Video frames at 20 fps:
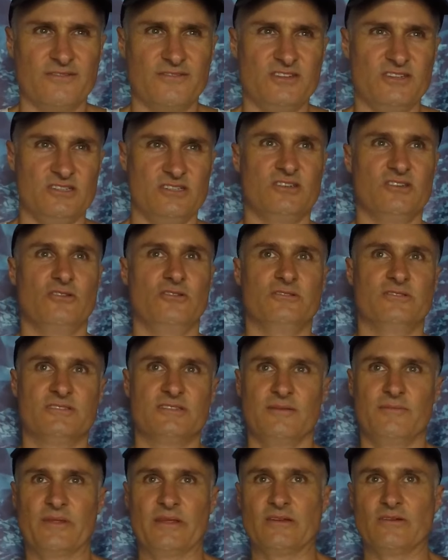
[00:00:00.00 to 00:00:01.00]
If you shoot
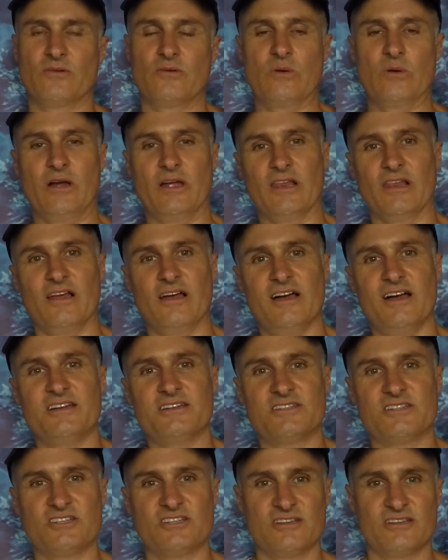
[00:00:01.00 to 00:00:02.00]
something quite
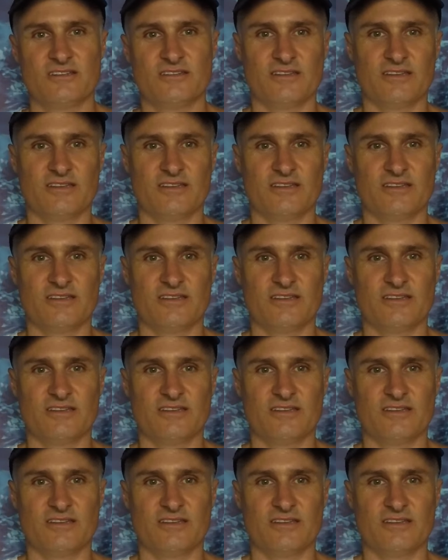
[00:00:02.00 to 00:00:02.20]
large